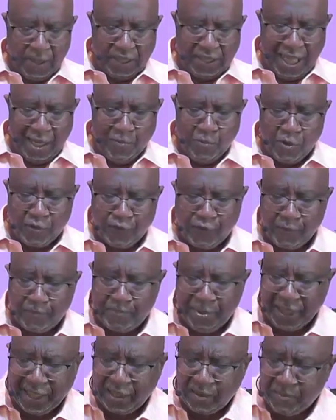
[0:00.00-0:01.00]
They were
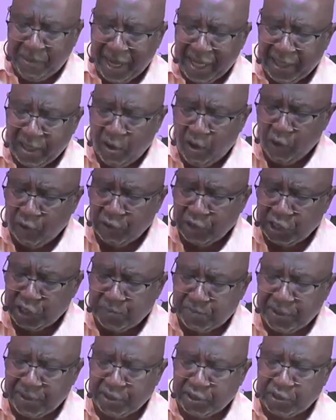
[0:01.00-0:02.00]
forbidden by the Holy
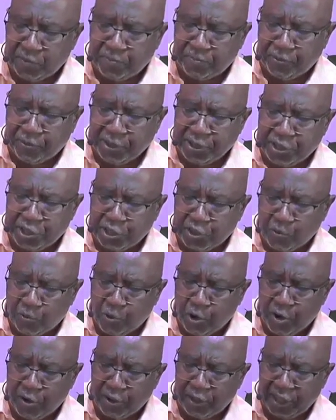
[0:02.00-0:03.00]
Spirit to preach the
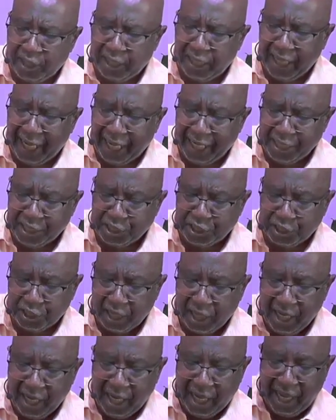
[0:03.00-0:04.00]
word in Asia.
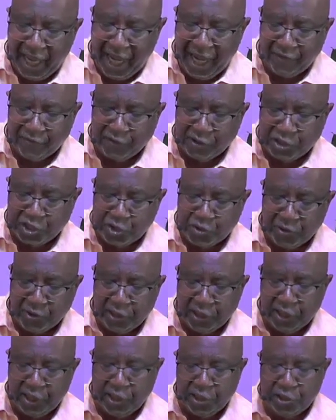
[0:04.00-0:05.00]
After
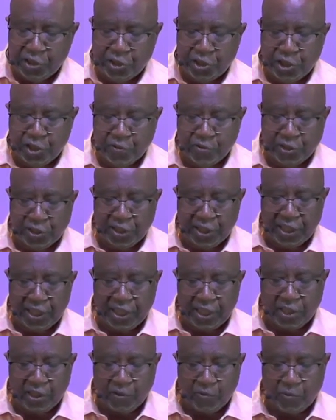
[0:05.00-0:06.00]
strengthening the church
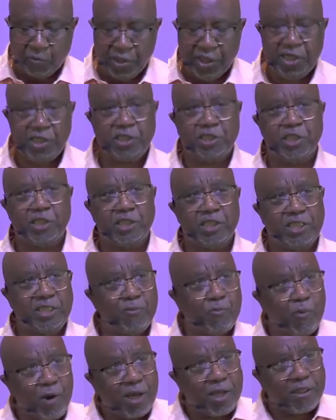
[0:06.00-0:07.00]
in the region
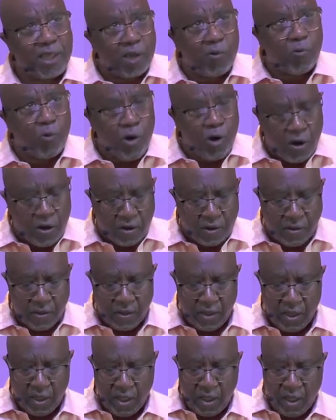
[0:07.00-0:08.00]
where they were,
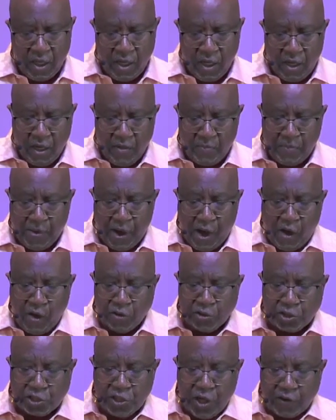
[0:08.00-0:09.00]

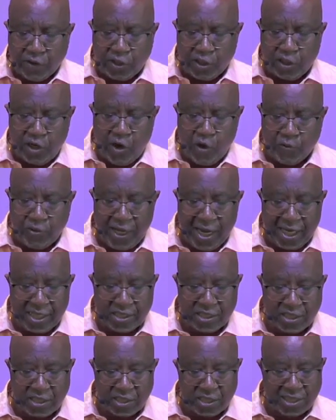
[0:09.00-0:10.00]
Paul sought to go
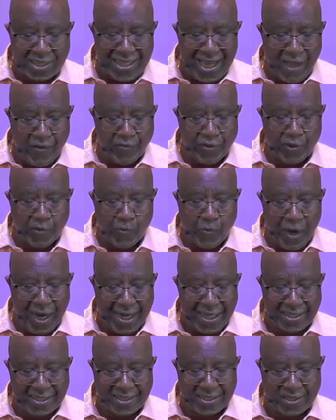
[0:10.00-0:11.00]
next to
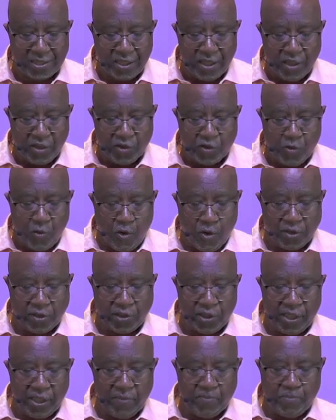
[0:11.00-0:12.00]
southwest toward
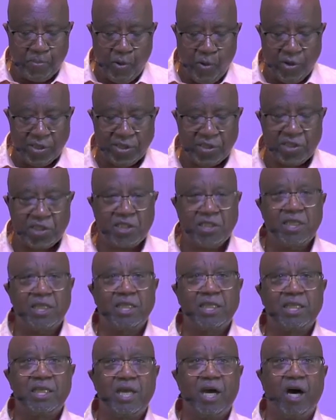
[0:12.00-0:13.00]
the important
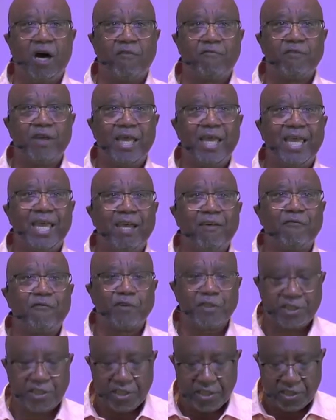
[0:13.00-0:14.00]
city of
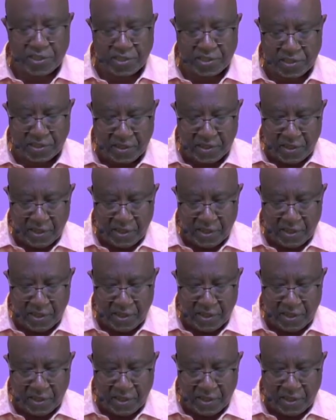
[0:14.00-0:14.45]
Ephesus,